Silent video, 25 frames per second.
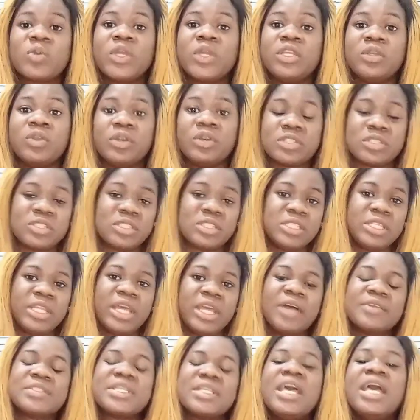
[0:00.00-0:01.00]
when he got to the
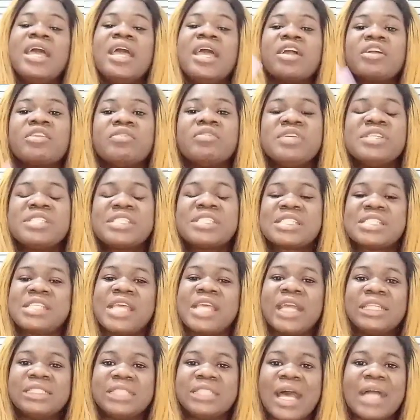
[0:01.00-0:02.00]
house. Chris
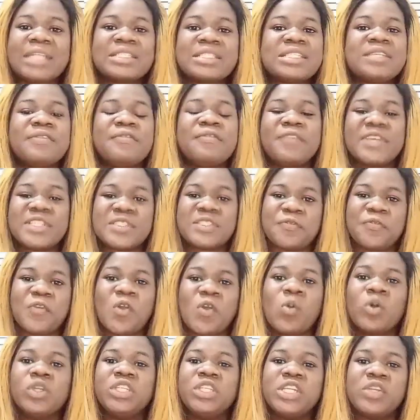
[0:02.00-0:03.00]
said that, first of
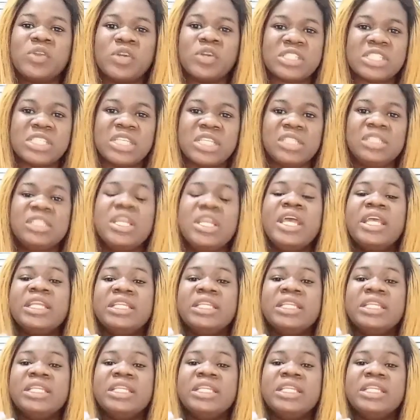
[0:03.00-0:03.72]
all, when he got in,